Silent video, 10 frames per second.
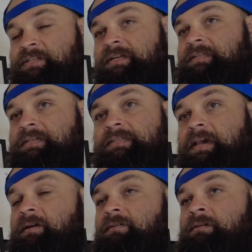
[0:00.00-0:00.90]
to
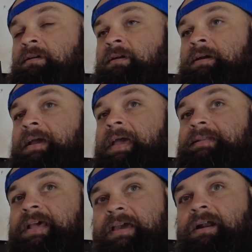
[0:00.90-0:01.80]
detail and
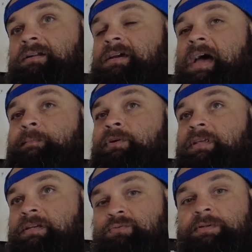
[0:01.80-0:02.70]
taking our time with
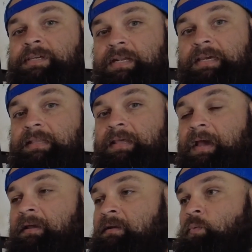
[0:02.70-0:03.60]
it is what's going to get
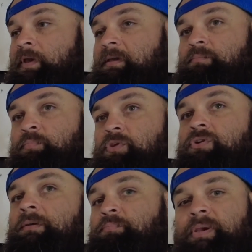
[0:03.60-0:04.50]
that. You
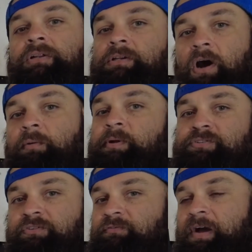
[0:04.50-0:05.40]
can build garbage
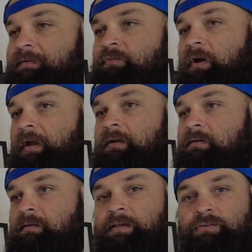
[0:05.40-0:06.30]
for 5 grand.
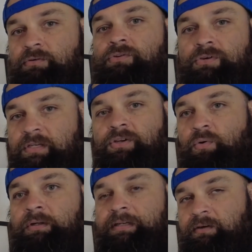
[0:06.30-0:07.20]
Like you can
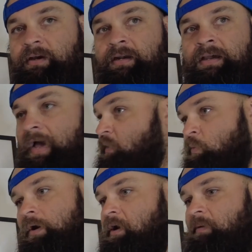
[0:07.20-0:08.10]
totally do it. I don't
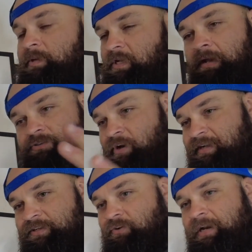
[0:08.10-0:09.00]
want garbage. I try not
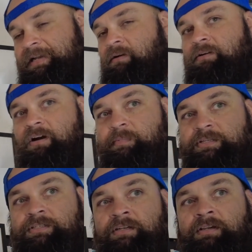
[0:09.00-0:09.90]
to crank out garbage.